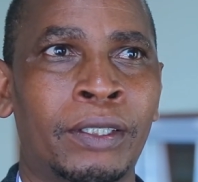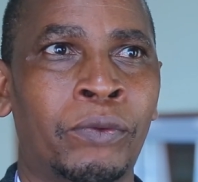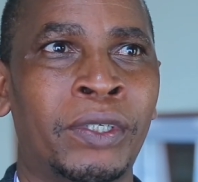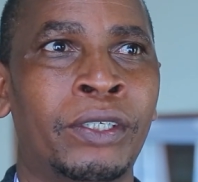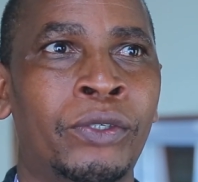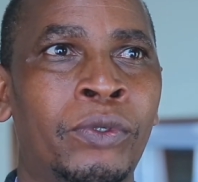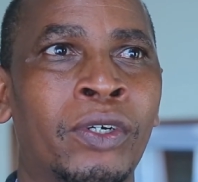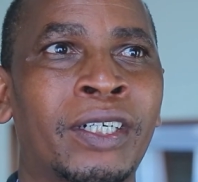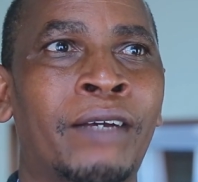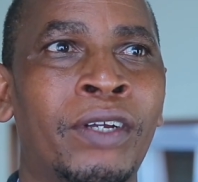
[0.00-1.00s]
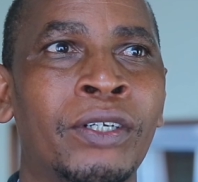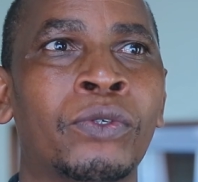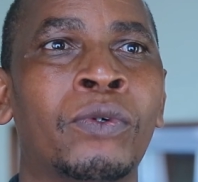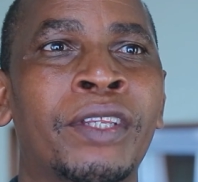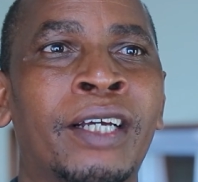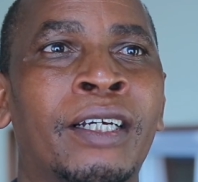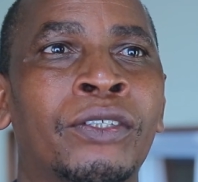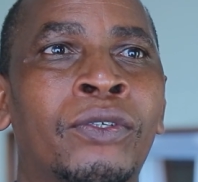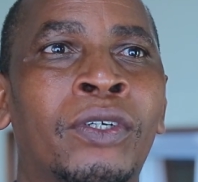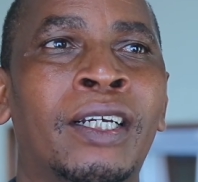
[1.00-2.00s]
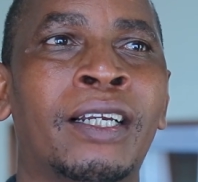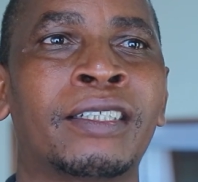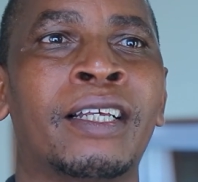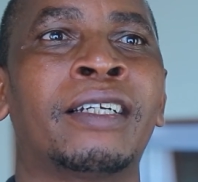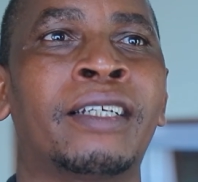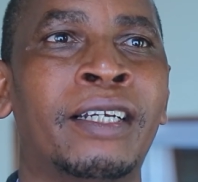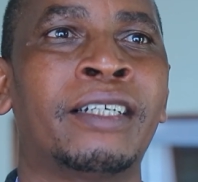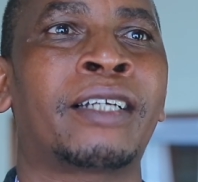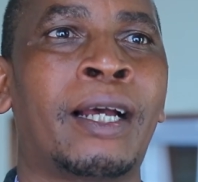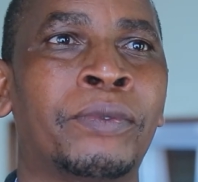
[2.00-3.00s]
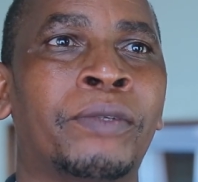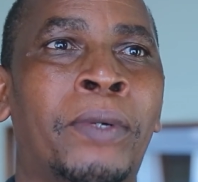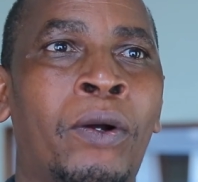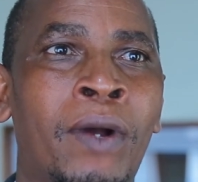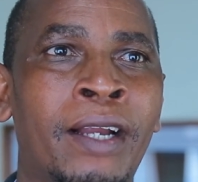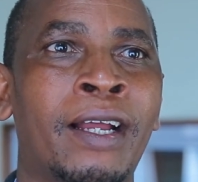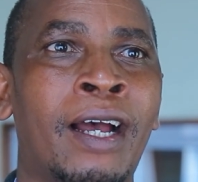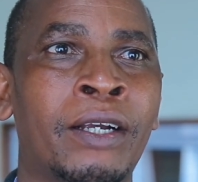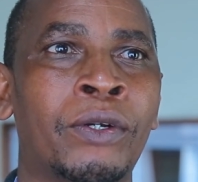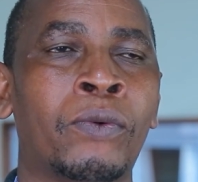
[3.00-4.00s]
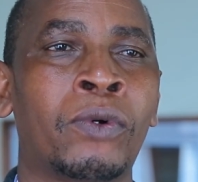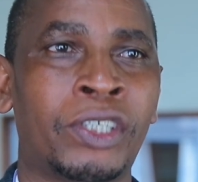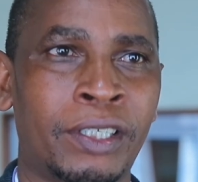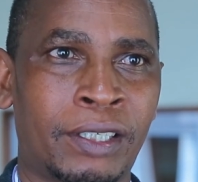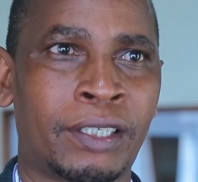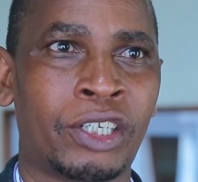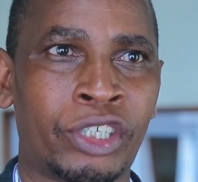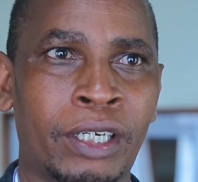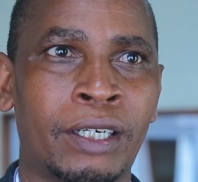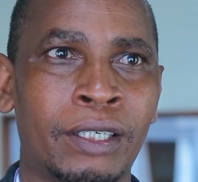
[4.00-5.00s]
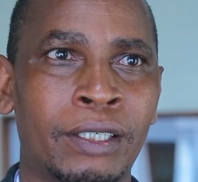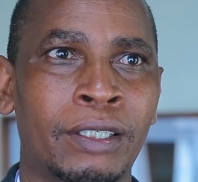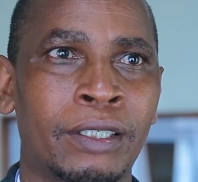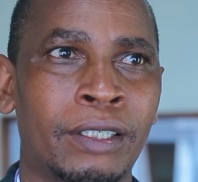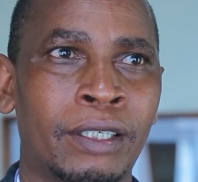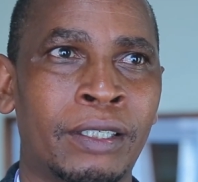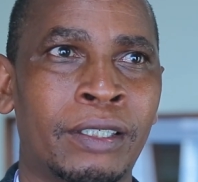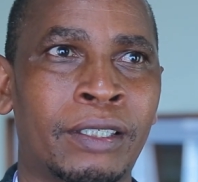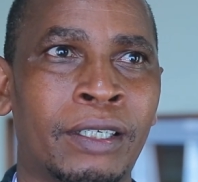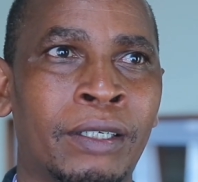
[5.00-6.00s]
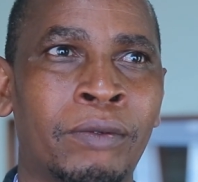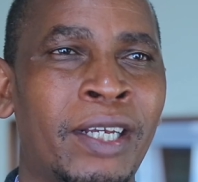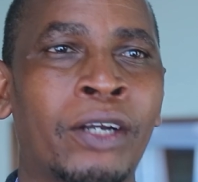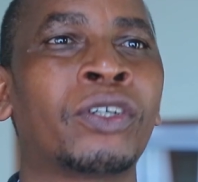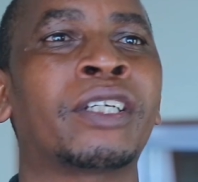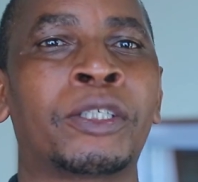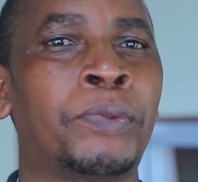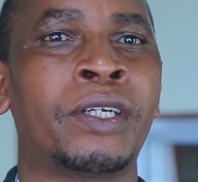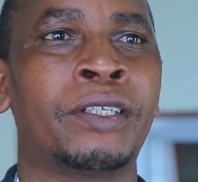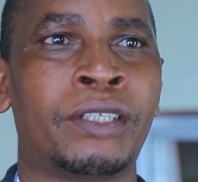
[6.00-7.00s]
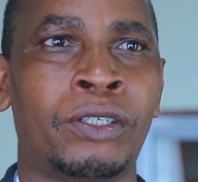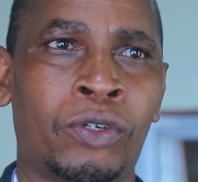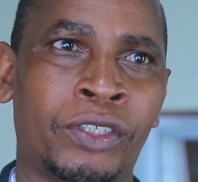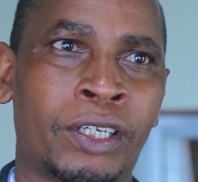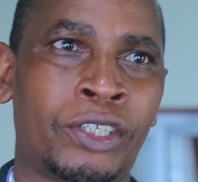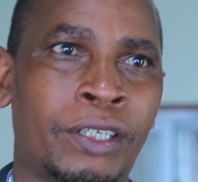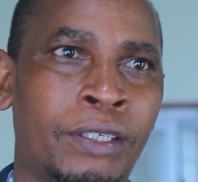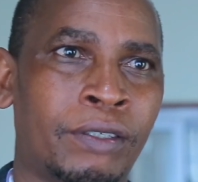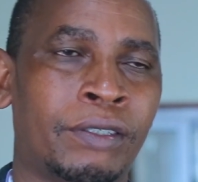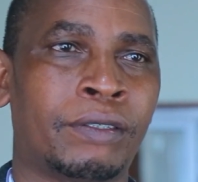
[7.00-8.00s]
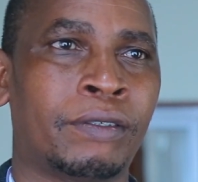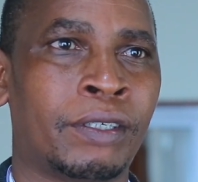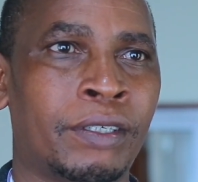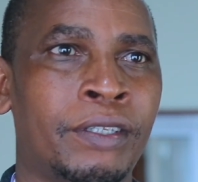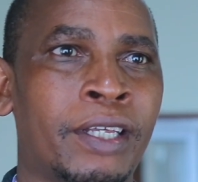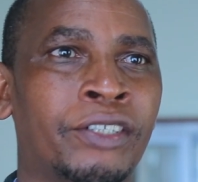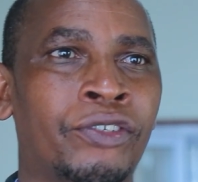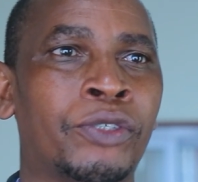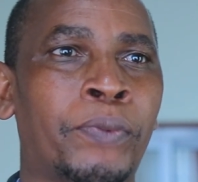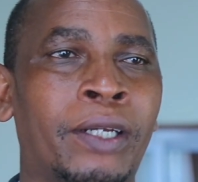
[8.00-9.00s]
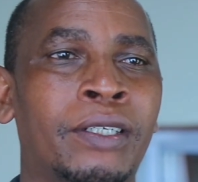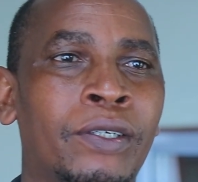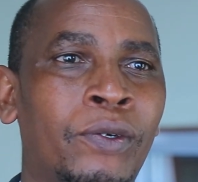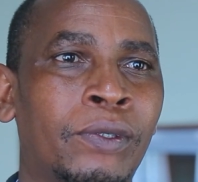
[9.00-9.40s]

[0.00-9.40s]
We do not have any school that has got less than 10 taps per one hand washing station. And we are not experiencing congestion in that respect.